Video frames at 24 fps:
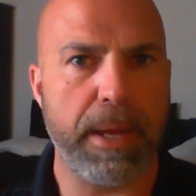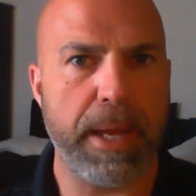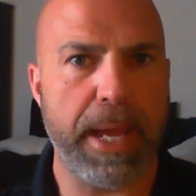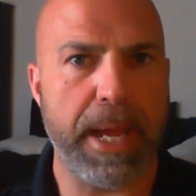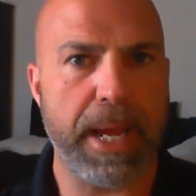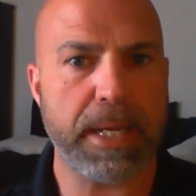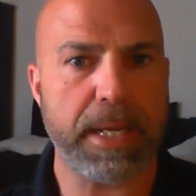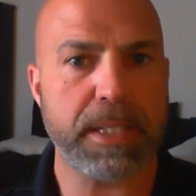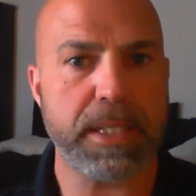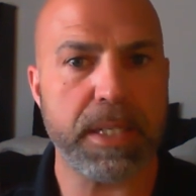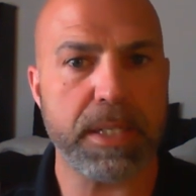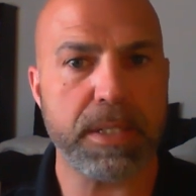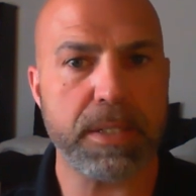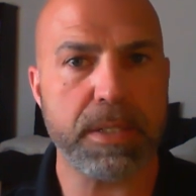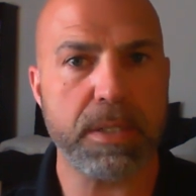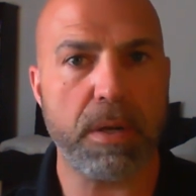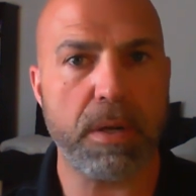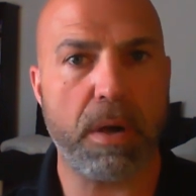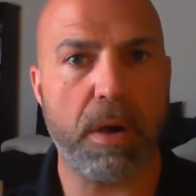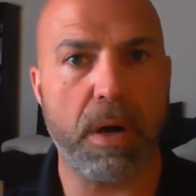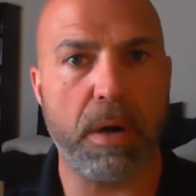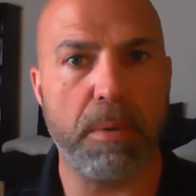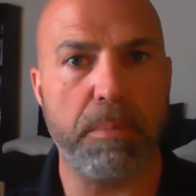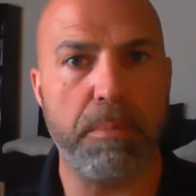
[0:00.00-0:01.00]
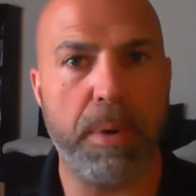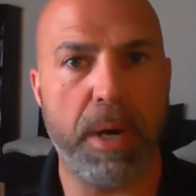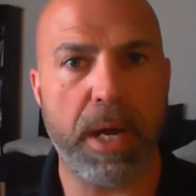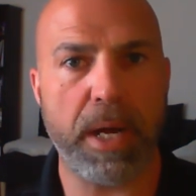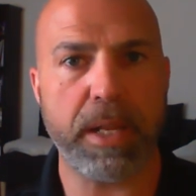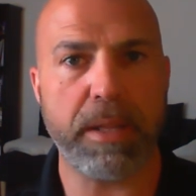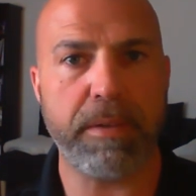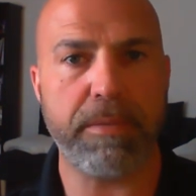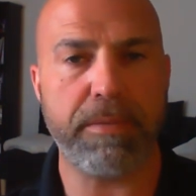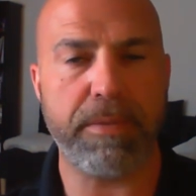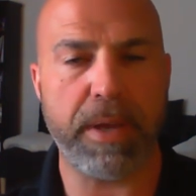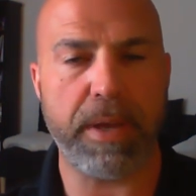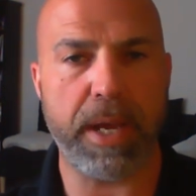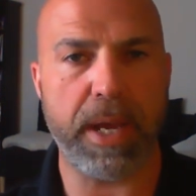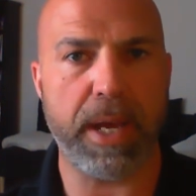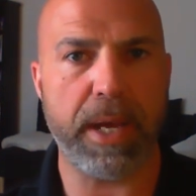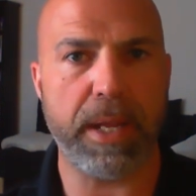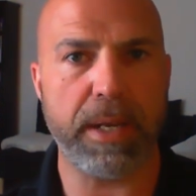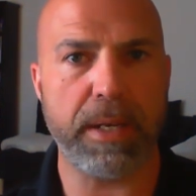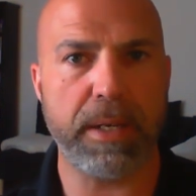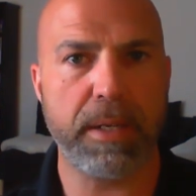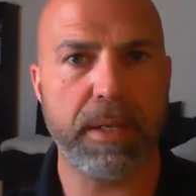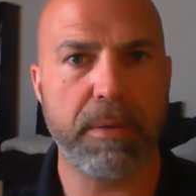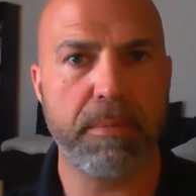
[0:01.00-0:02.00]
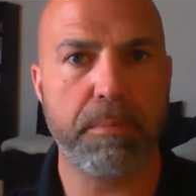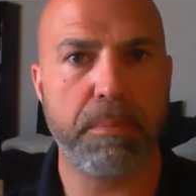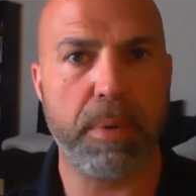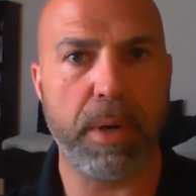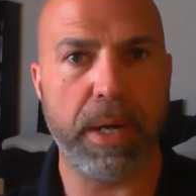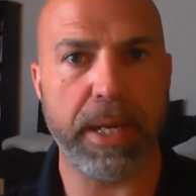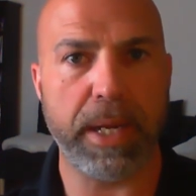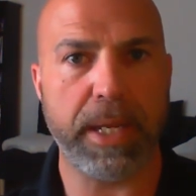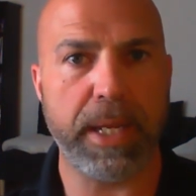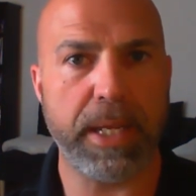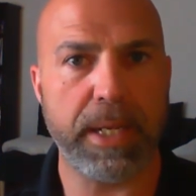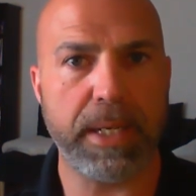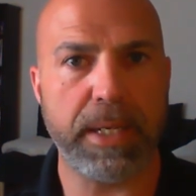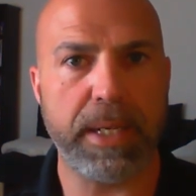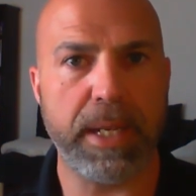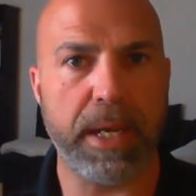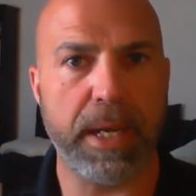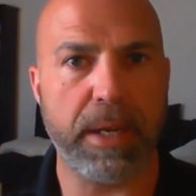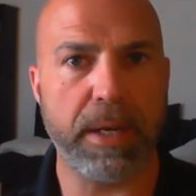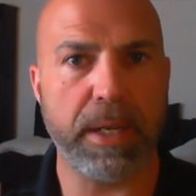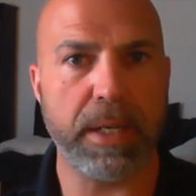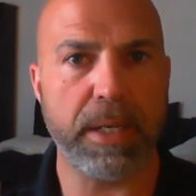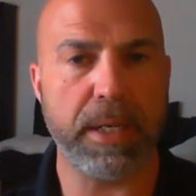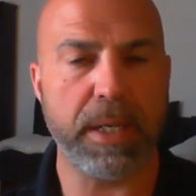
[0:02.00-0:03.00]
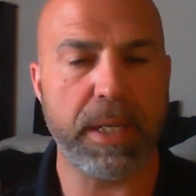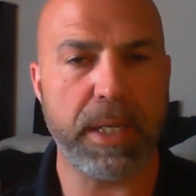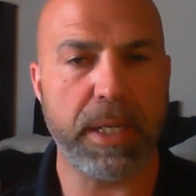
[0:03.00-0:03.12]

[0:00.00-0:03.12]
access our body fat break it down into